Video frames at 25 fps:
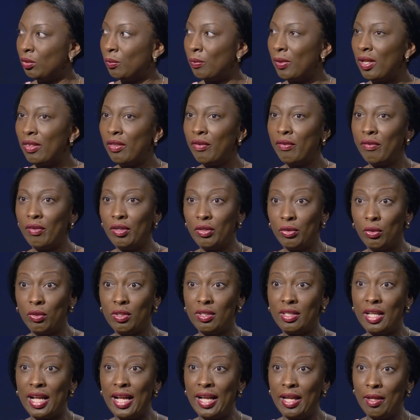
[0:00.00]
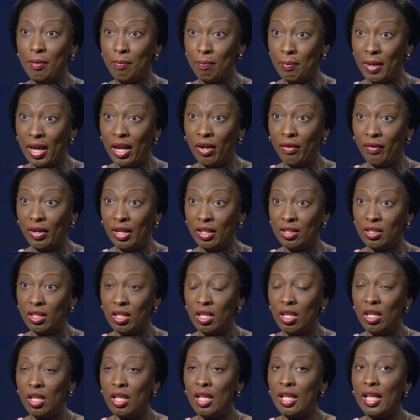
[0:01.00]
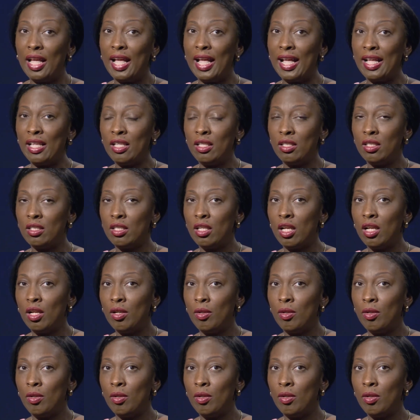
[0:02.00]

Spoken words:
whether or not I am married, and